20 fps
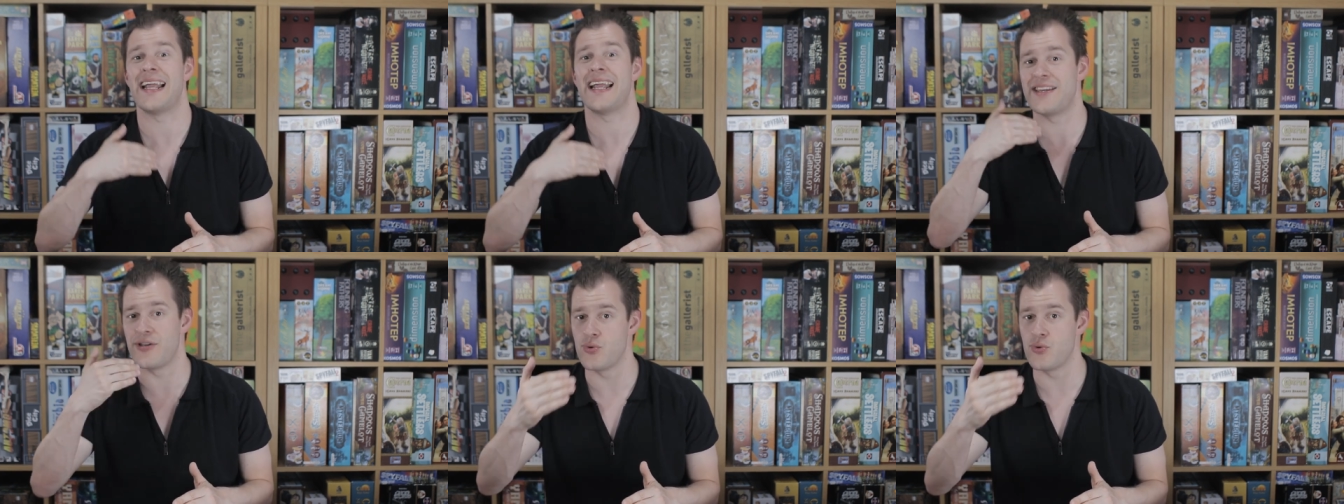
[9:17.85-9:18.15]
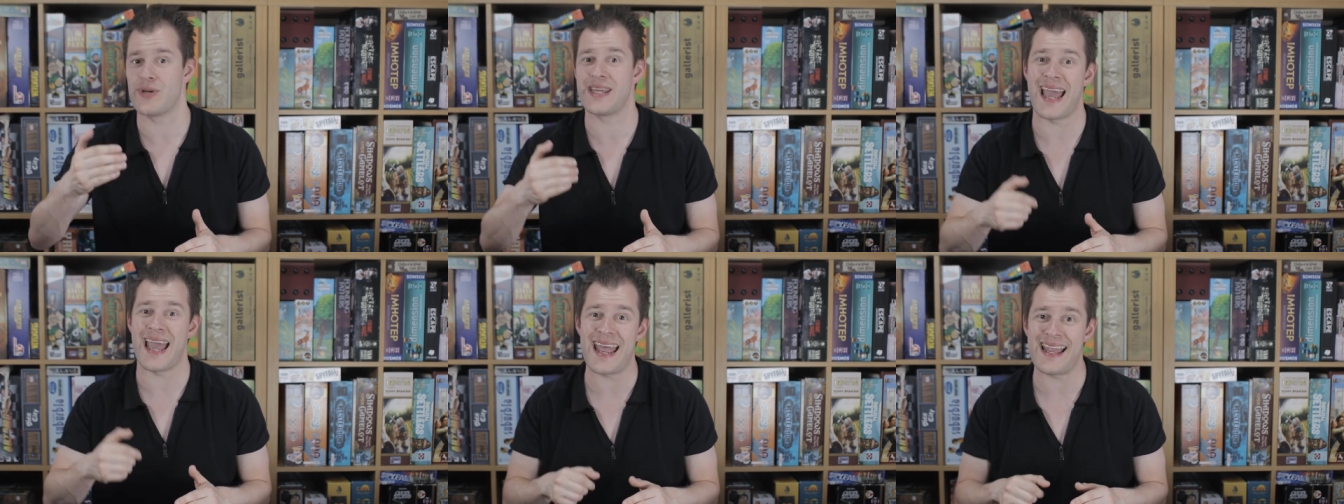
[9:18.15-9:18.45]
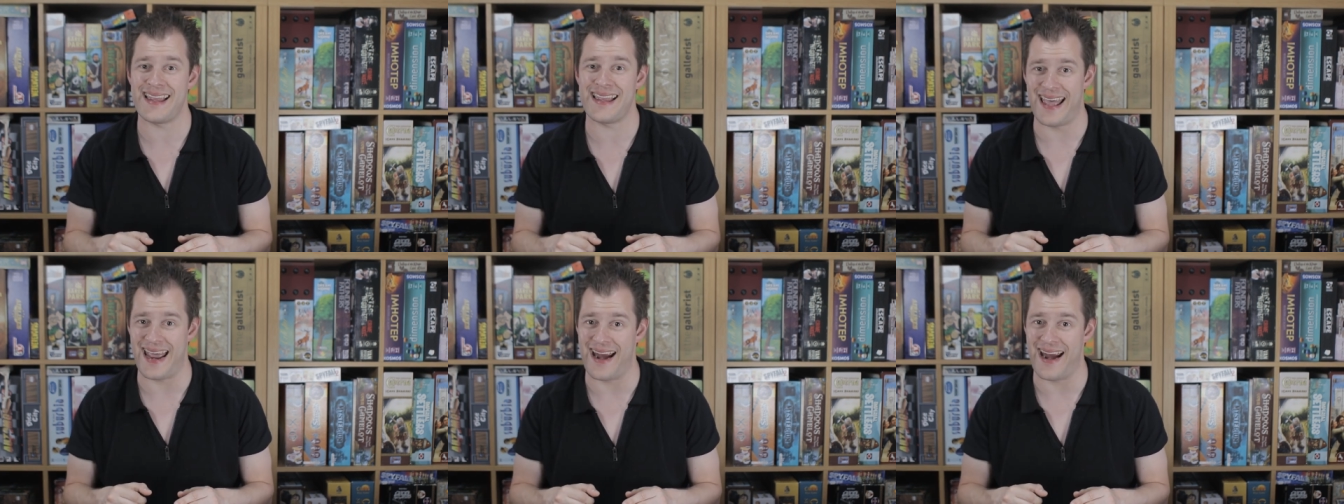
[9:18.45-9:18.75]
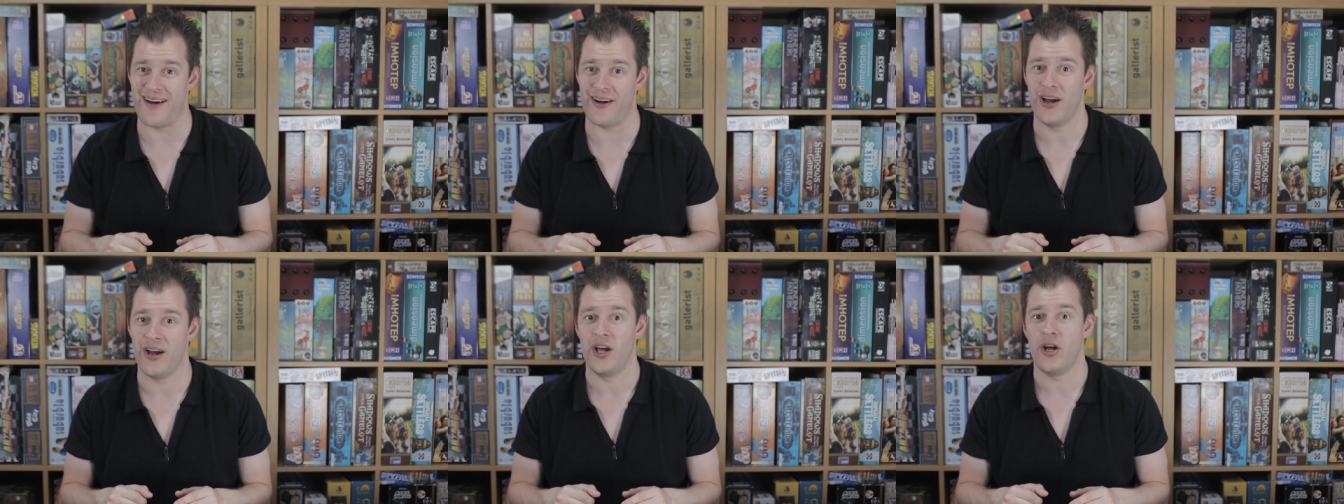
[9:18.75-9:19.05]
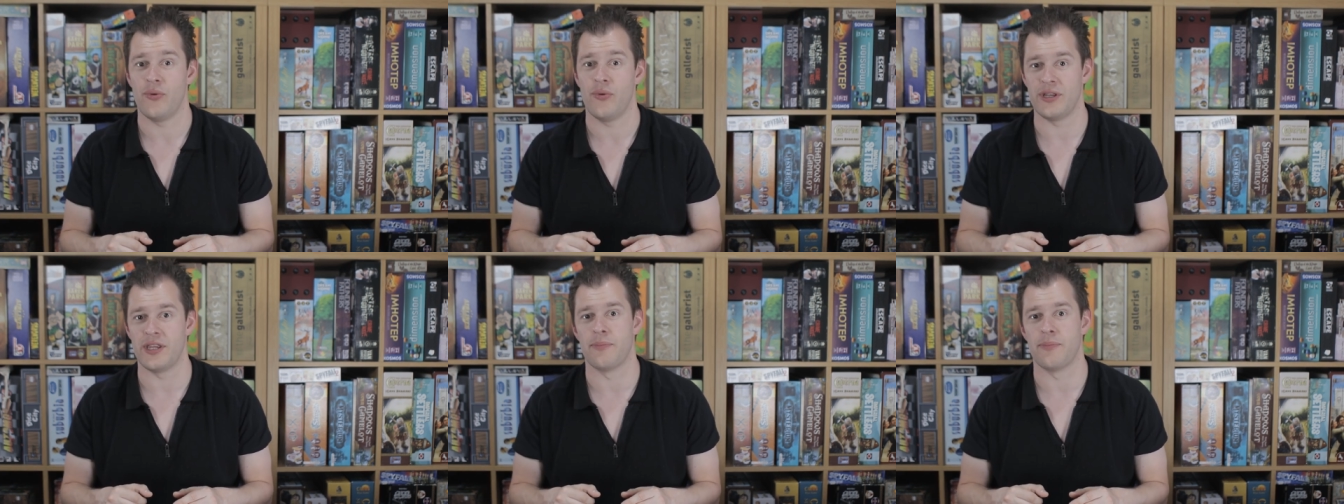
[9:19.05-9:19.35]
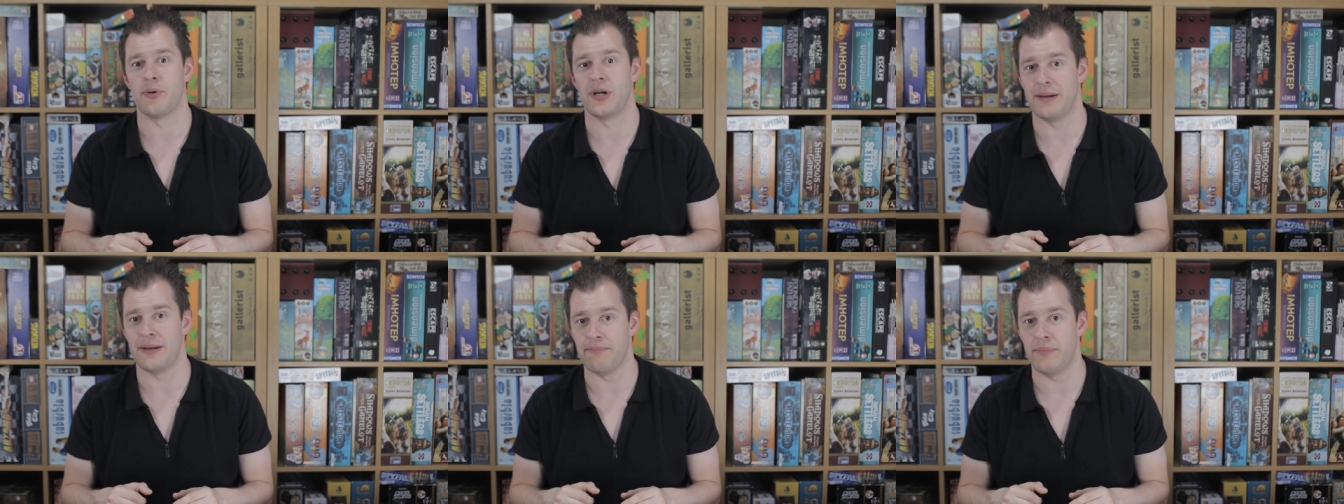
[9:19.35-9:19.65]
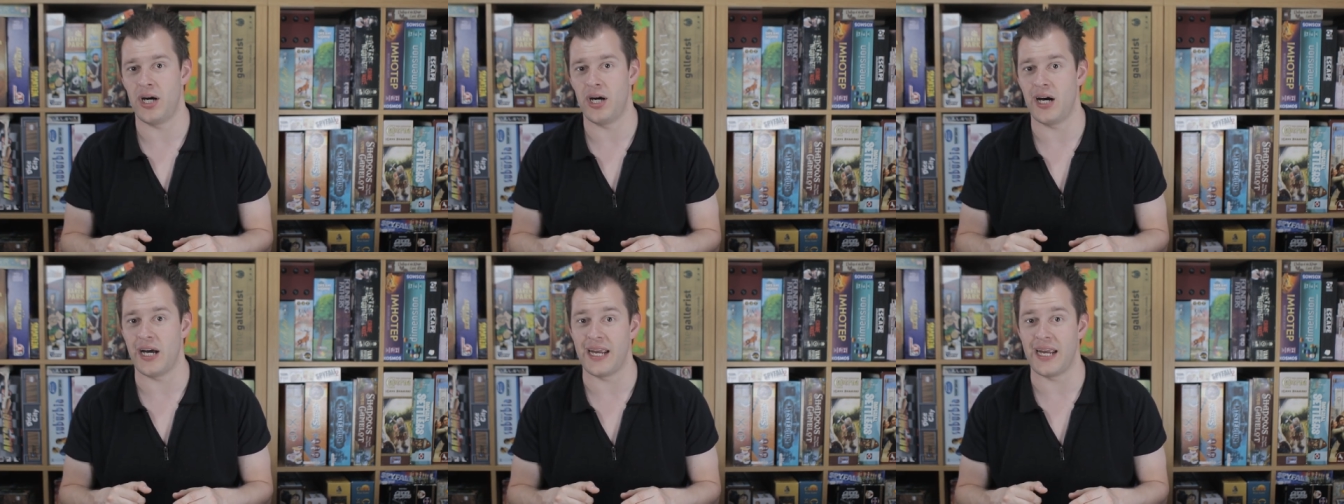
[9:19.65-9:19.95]
to get there with the Bring and
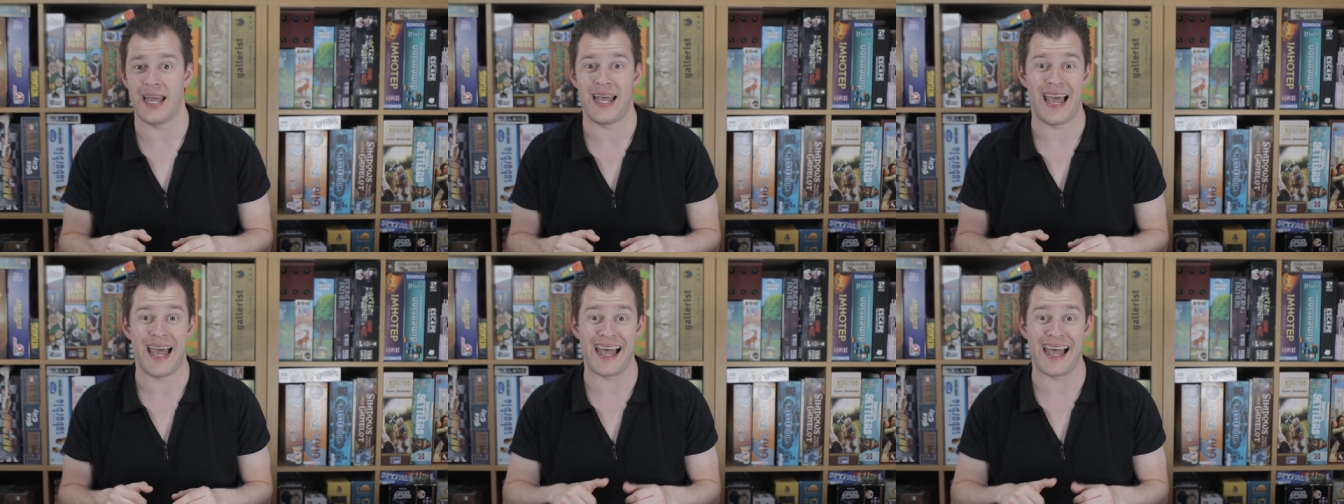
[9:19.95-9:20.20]
Buy.